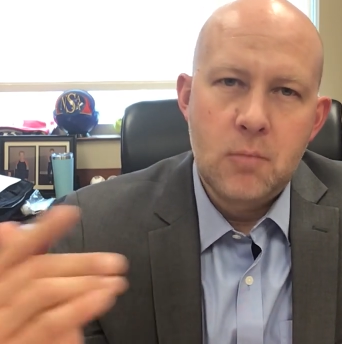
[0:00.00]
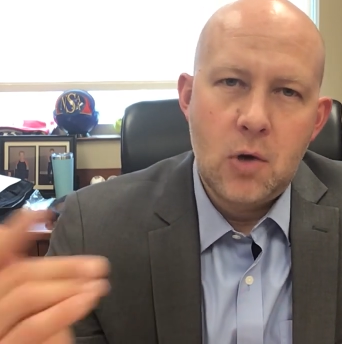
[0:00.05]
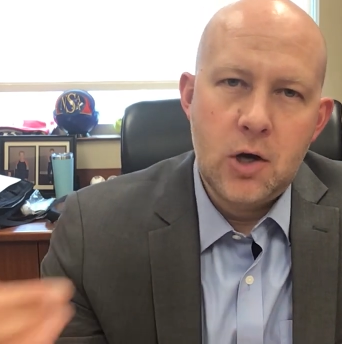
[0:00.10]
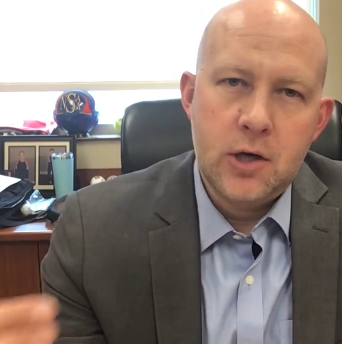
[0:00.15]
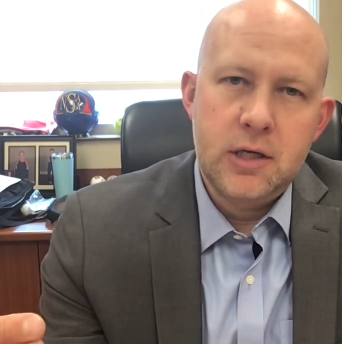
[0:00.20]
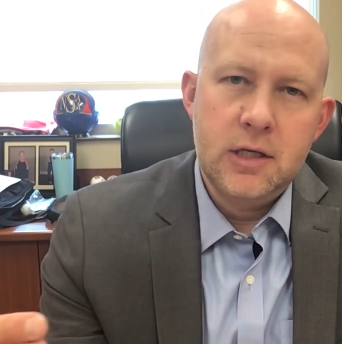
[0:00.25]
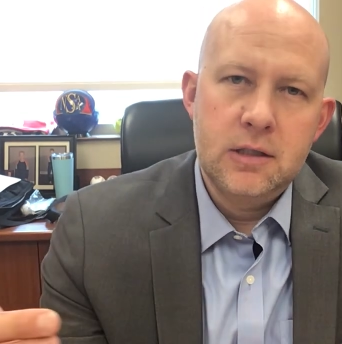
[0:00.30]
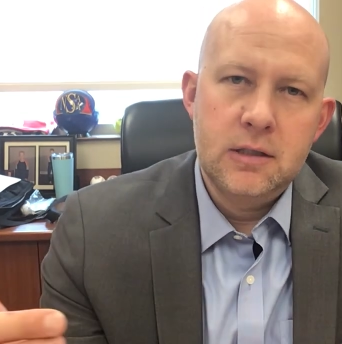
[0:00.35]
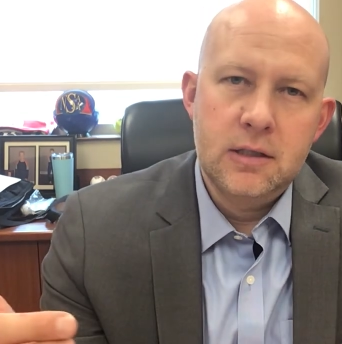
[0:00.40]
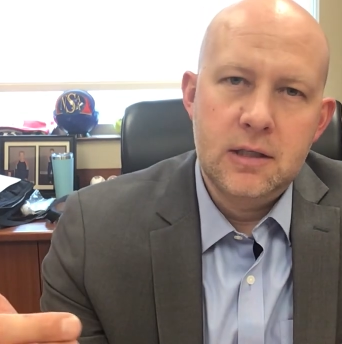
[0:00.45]

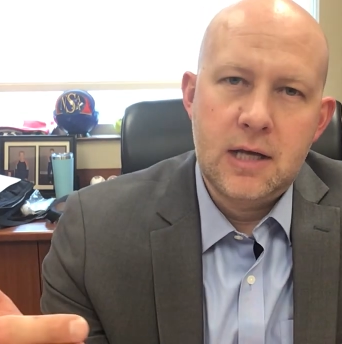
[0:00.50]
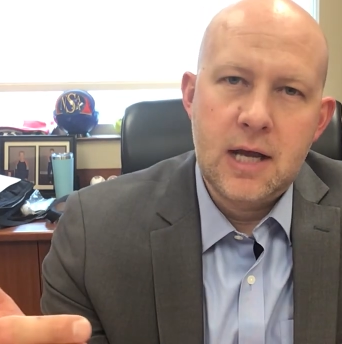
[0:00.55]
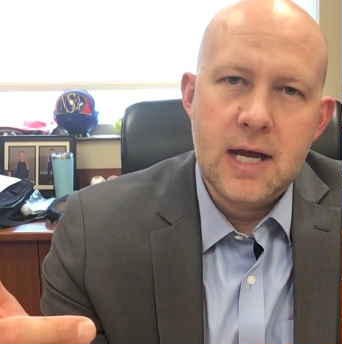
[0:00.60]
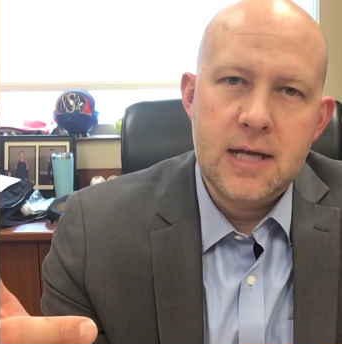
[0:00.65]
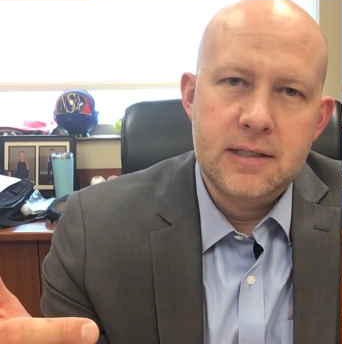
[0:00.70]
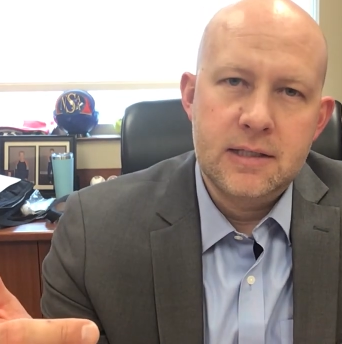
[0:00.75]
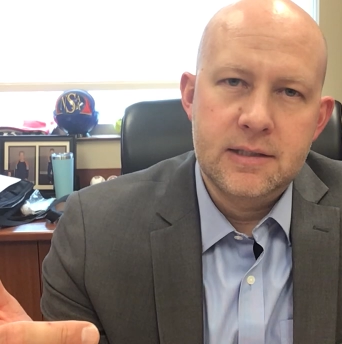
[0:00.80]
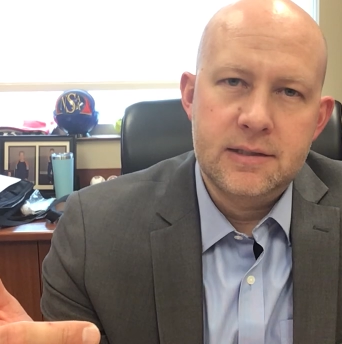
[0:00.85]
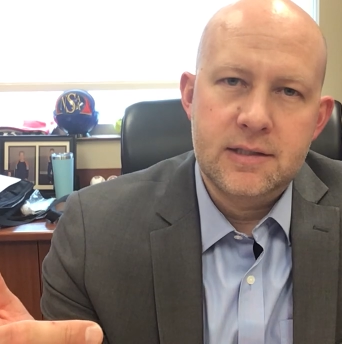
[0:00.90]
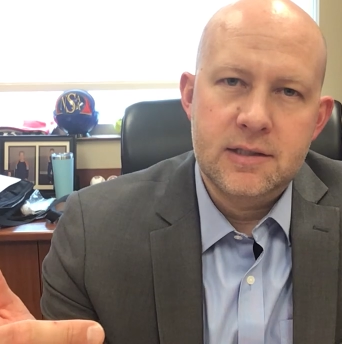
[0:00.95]
marking the
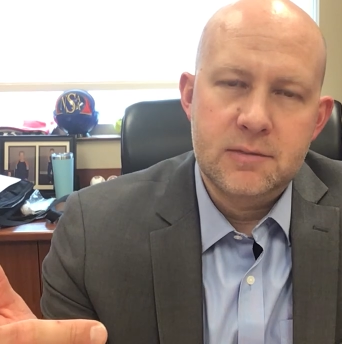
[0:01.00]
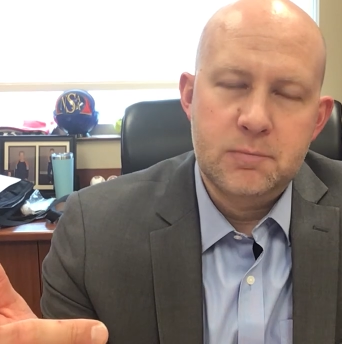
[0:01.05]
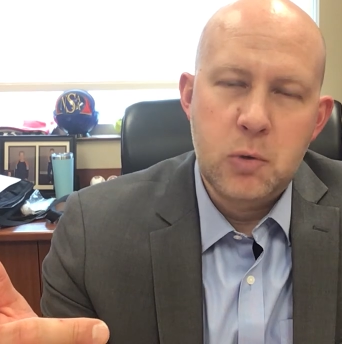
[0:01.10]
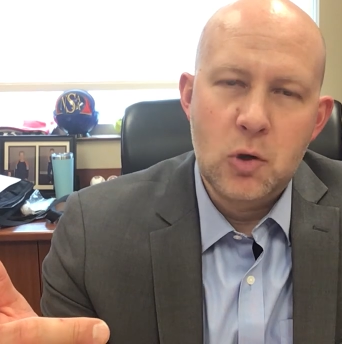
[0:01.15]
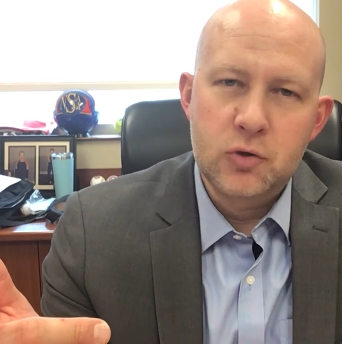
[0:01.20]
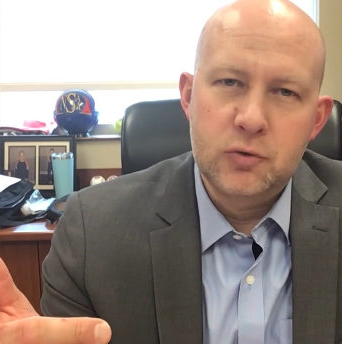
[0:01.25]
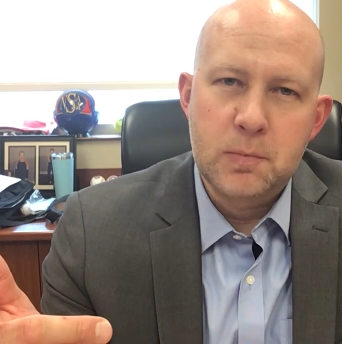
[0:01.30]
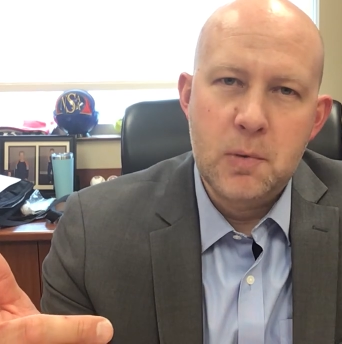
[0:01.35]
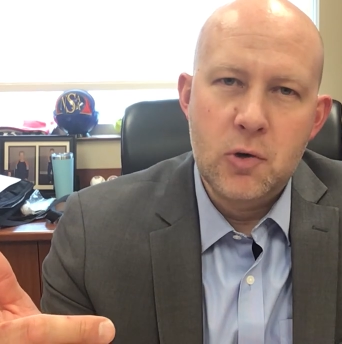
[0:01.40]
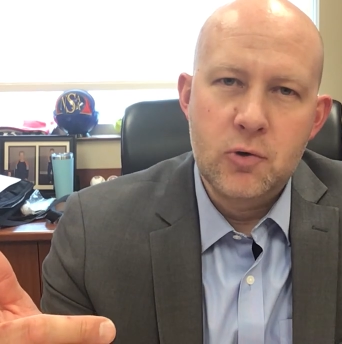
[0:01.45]
contest as
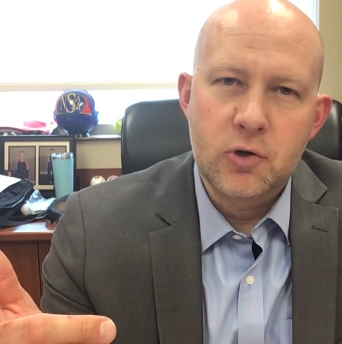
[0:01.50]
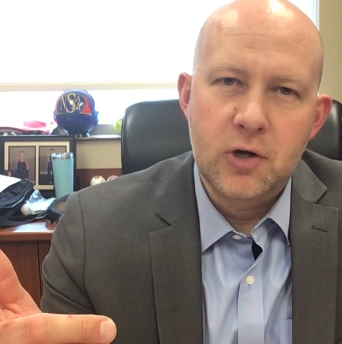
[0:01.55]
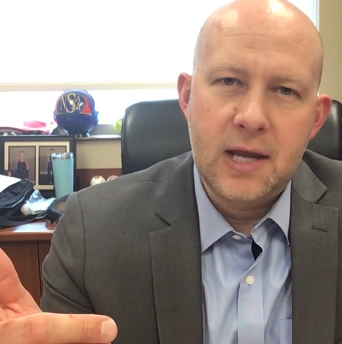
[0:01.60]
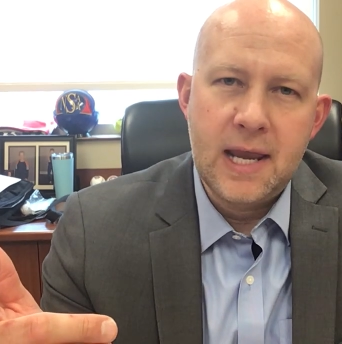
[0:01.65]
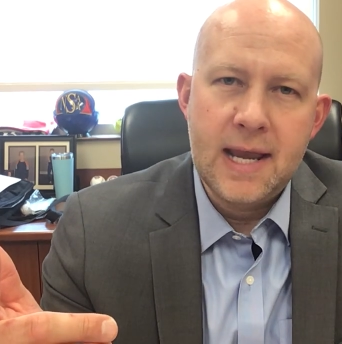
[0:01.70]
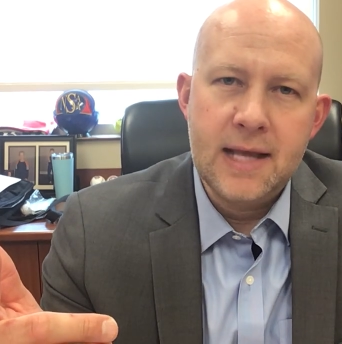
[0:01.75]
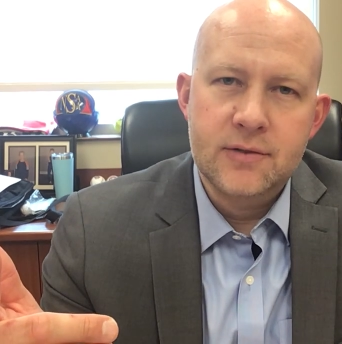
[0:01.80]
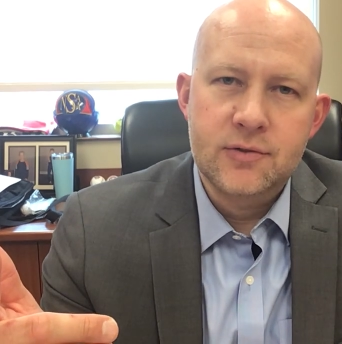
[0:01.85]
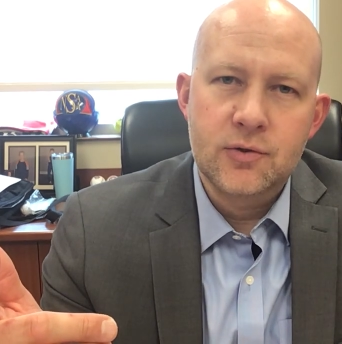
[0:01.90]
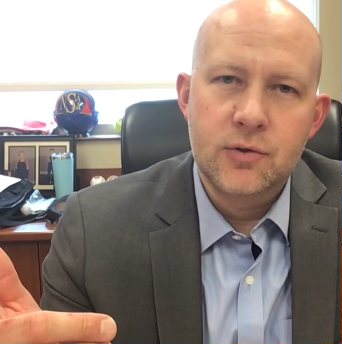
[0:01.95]
postponed or
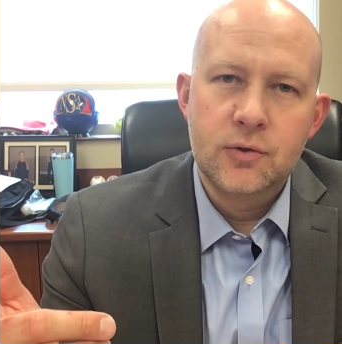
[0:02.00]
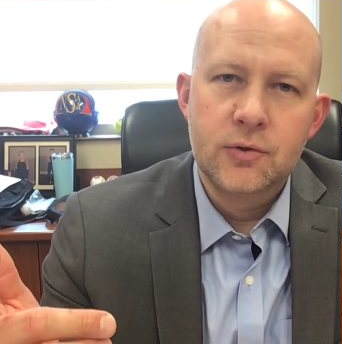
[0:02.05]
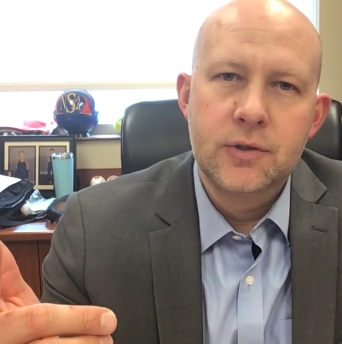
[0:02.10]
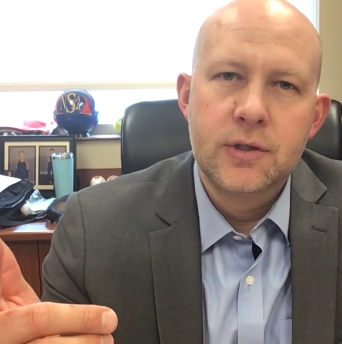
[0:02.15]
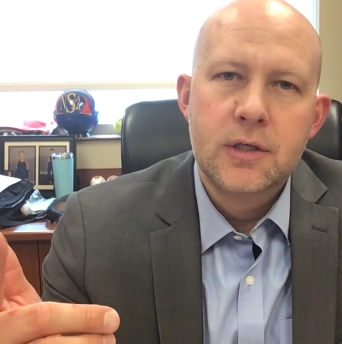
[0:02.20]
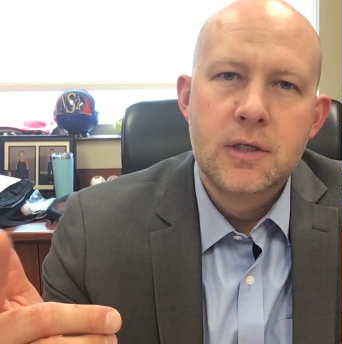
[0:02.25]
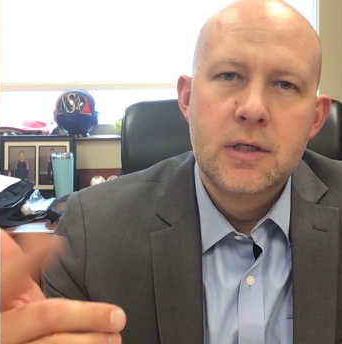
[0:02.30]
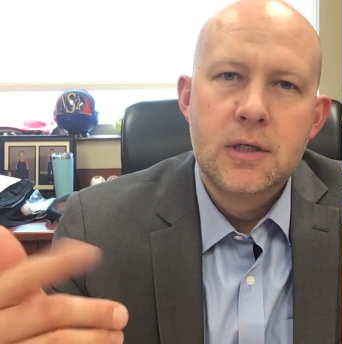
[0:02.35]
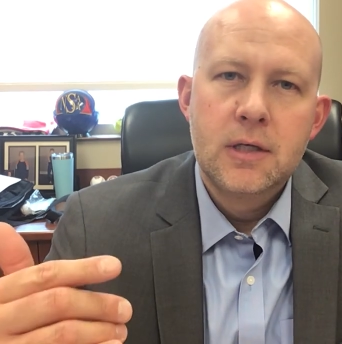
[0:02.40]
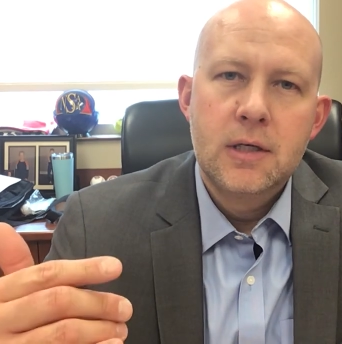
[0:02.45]
canceled,